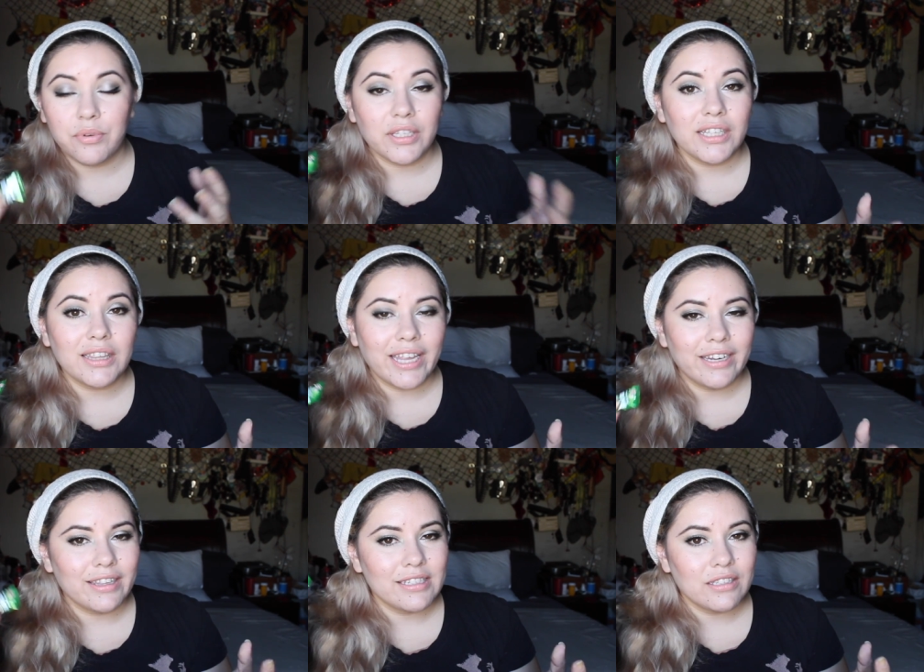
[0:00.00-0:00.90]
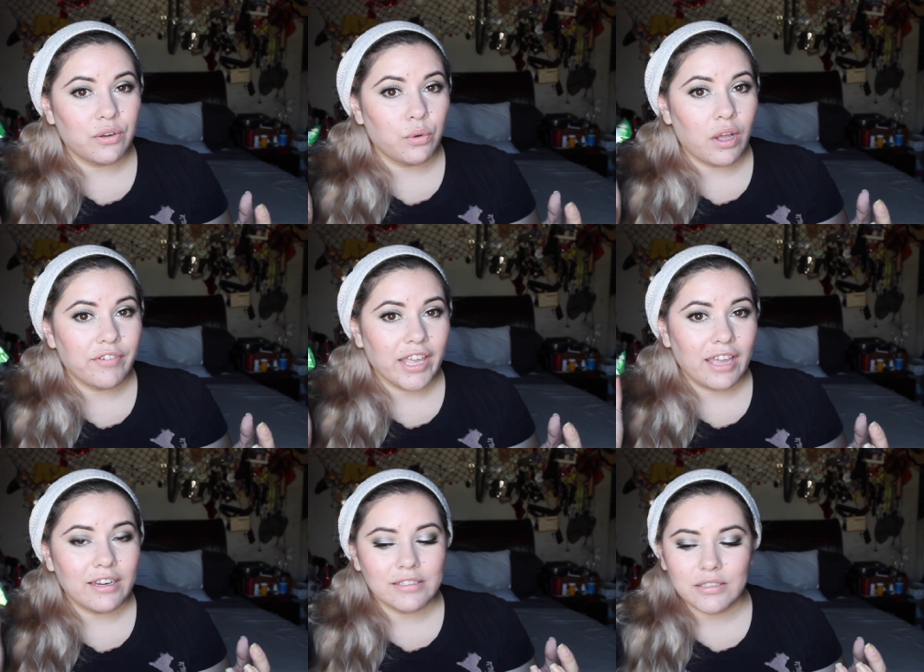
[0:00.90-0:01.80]
really like these little guava
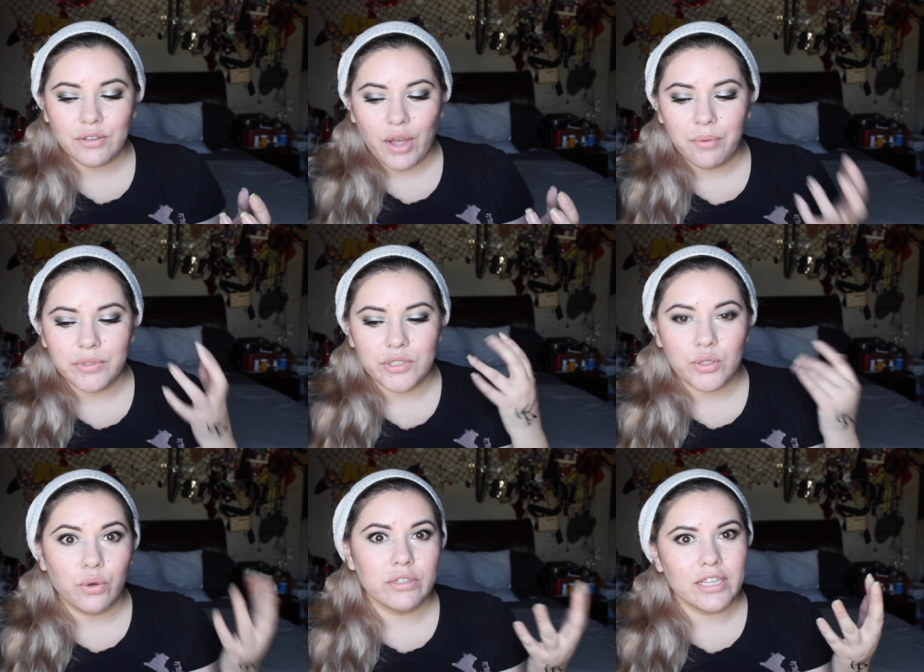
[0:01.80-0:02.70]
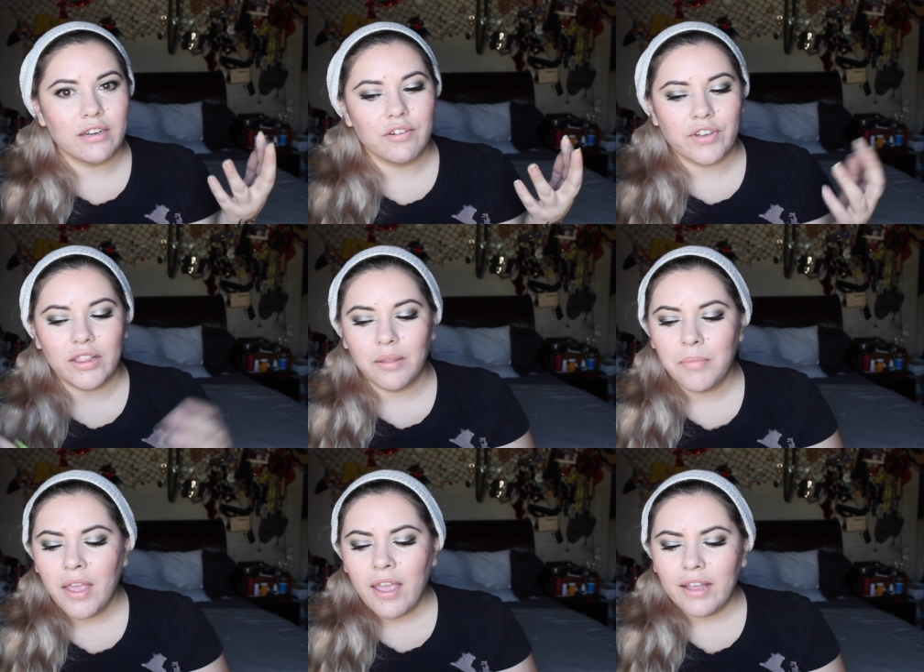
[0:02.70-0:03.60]
candies, so I was so excited to find
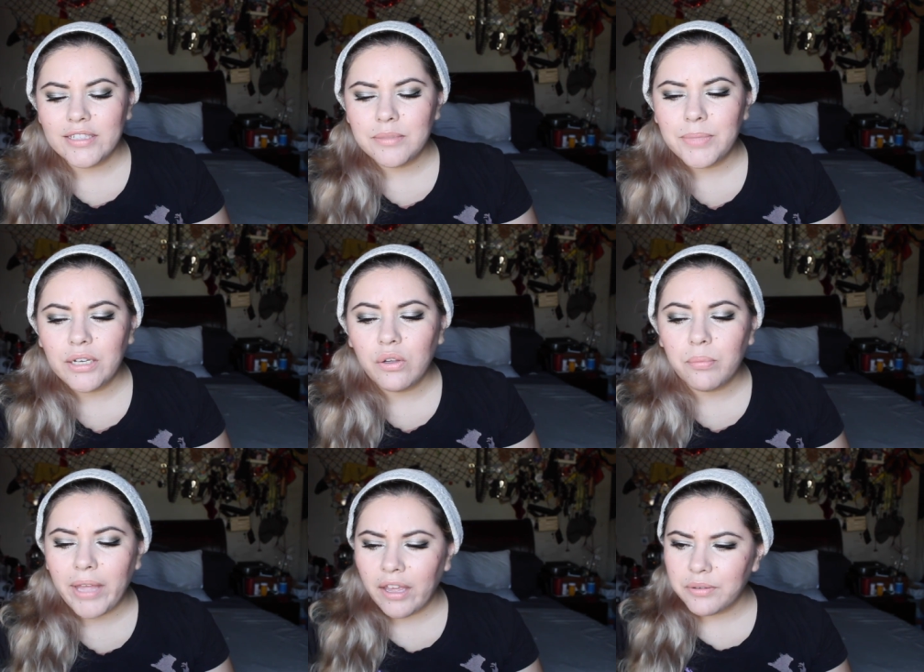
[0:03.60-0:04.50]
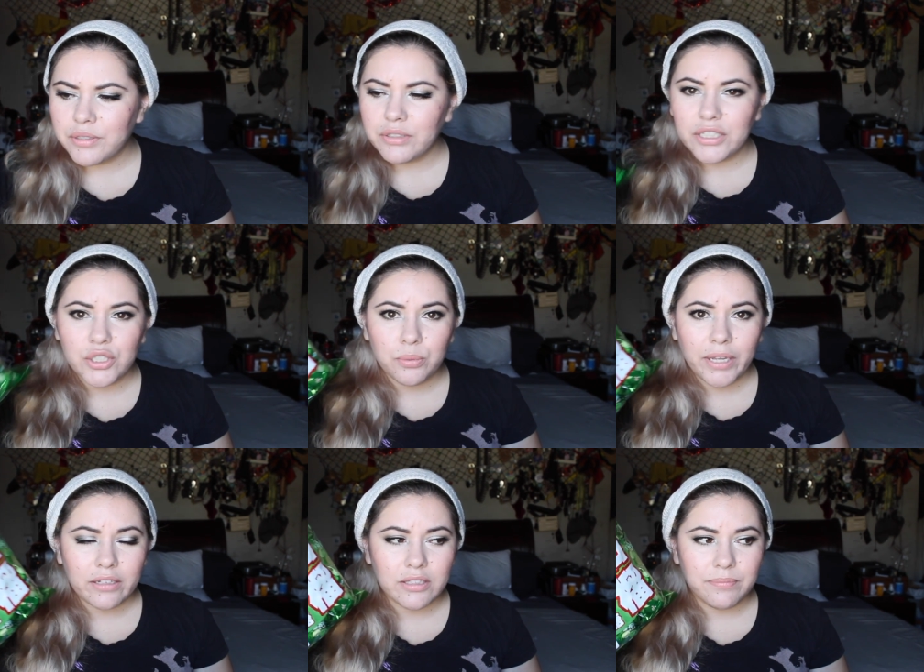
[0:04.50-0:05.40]
them. And this big old bag was only
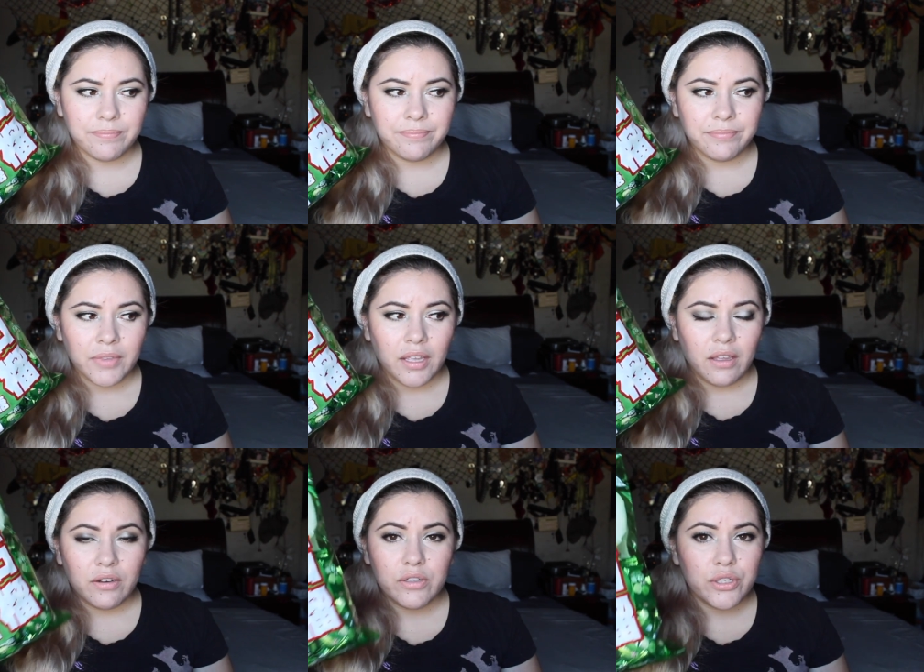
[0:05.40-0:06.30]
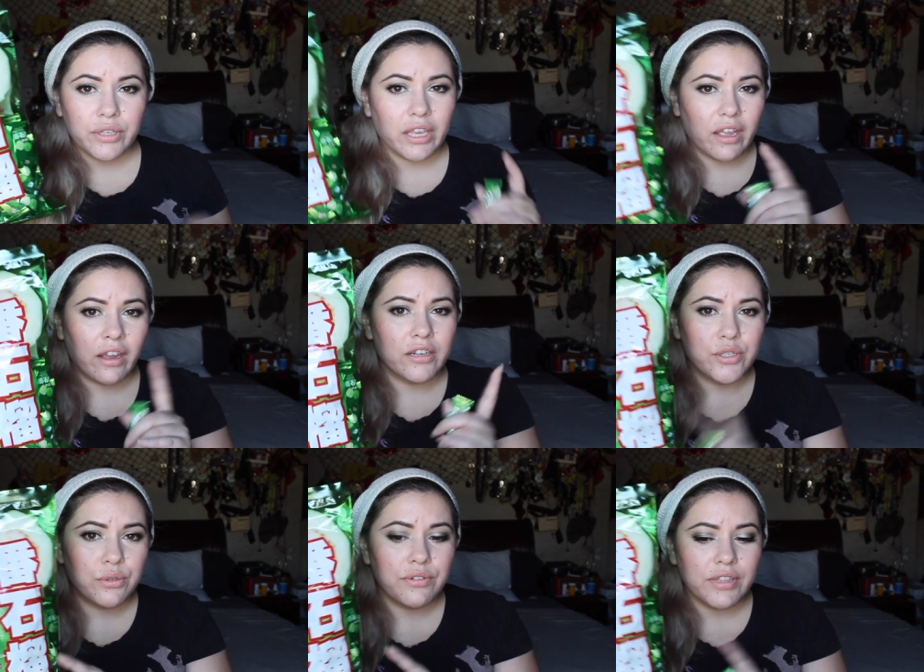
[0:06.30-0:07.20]
$2. No joking. I
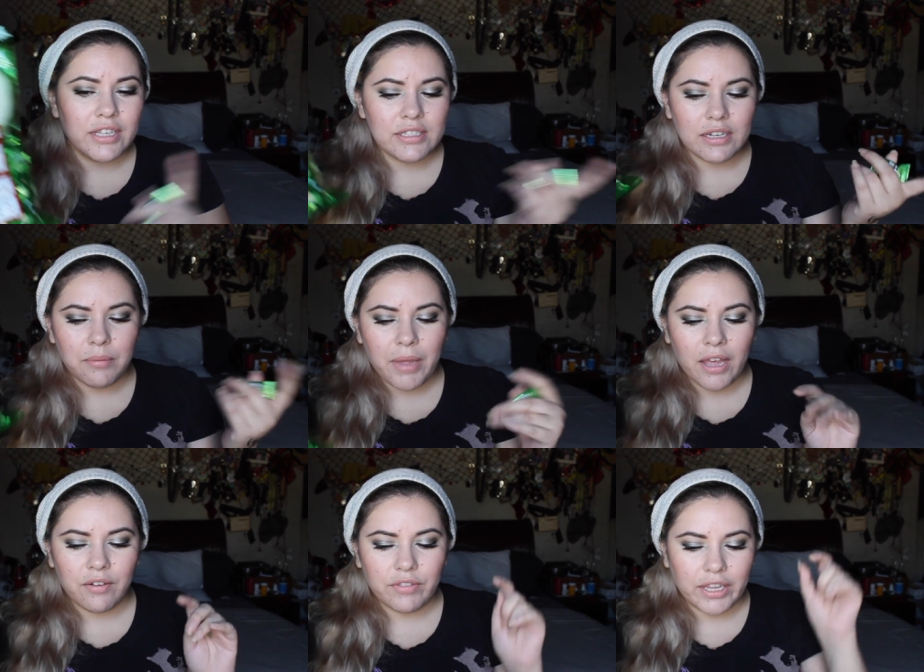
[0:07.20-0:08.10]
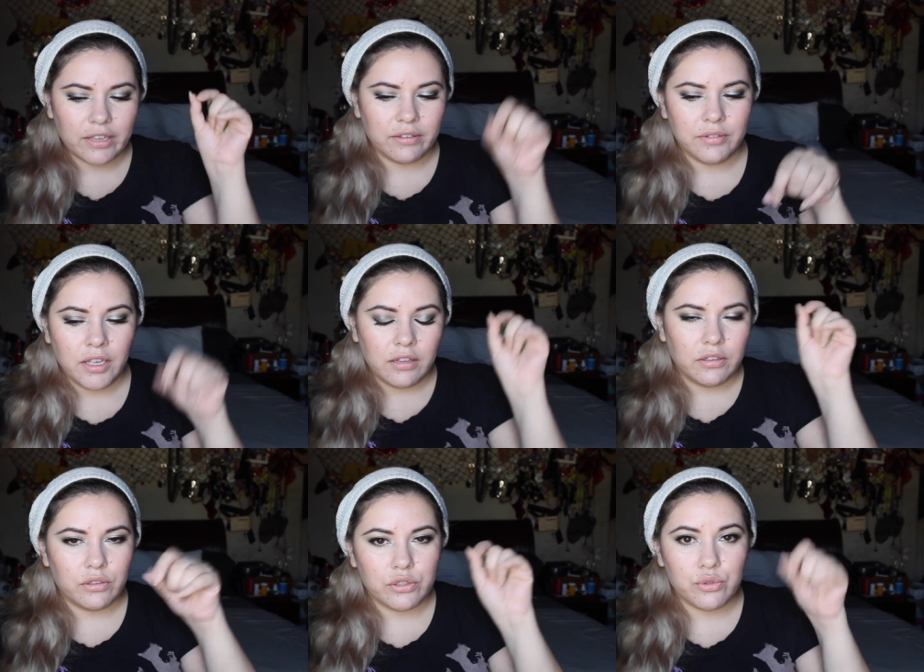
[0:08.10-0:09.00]
got 2 of these in a bag of, like,
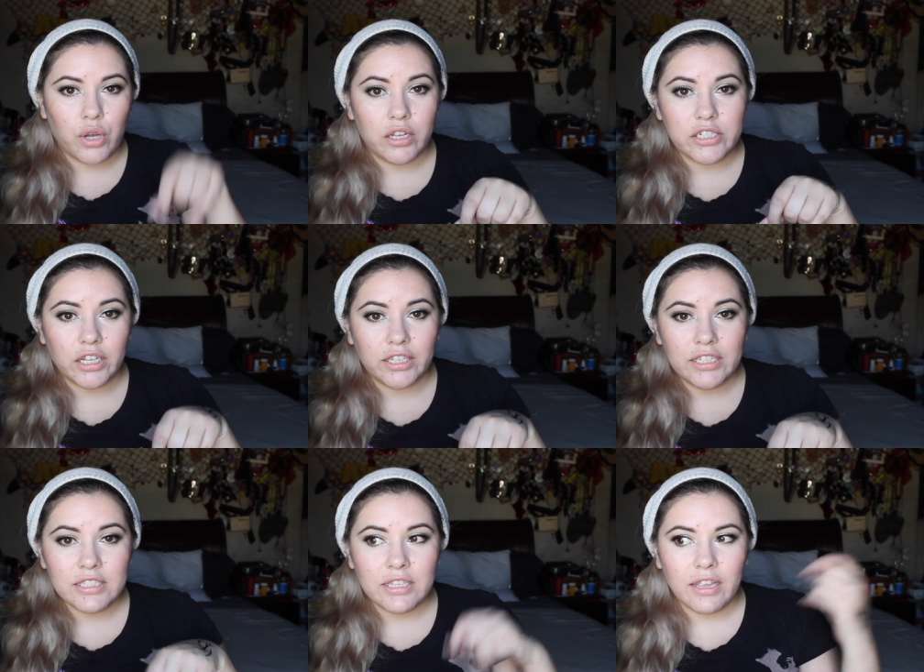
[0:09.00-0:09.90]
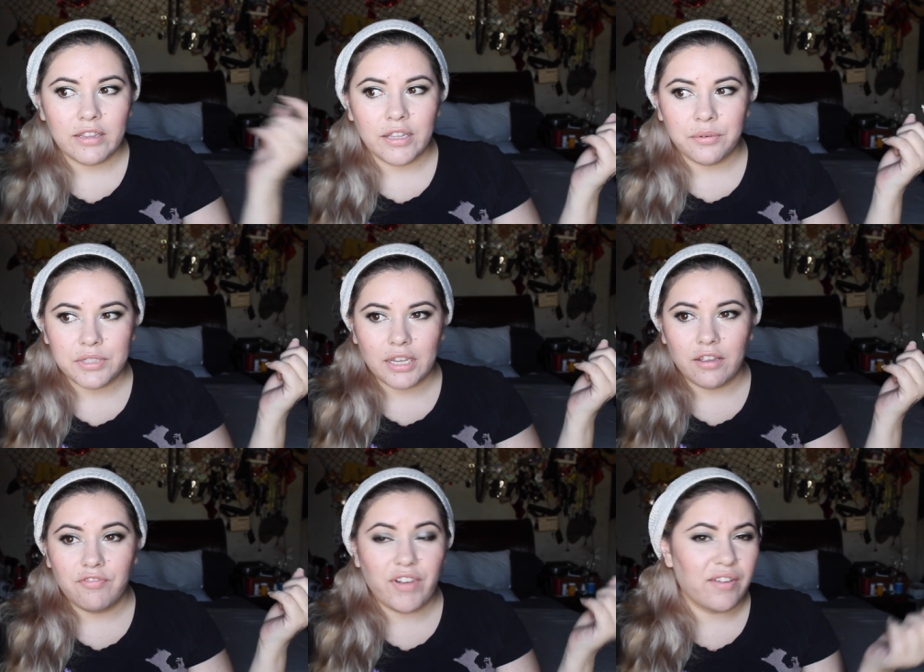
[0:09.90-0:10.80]
little straw jellies, and it was,
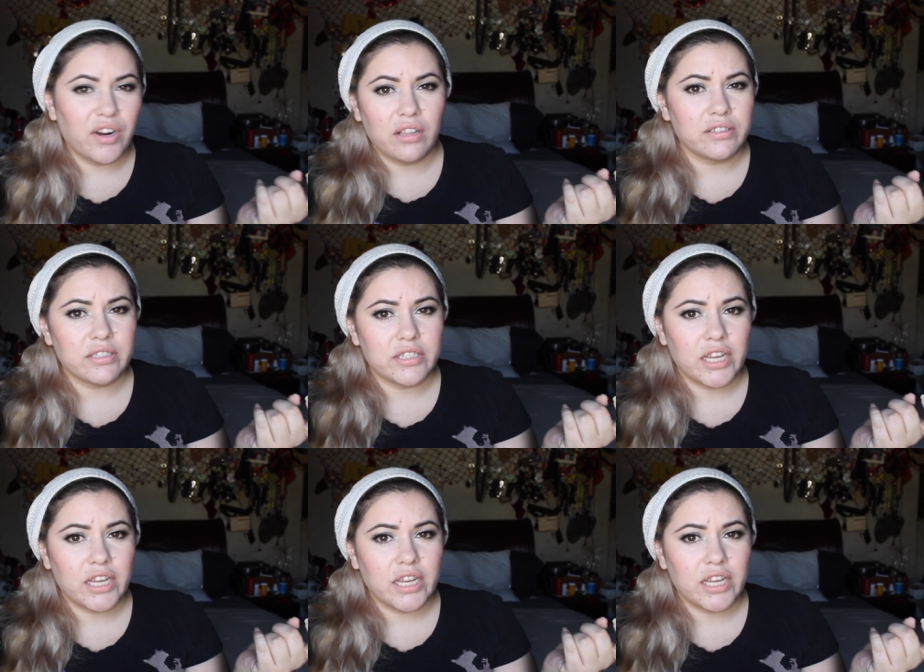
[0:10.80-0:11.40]
like, $5 and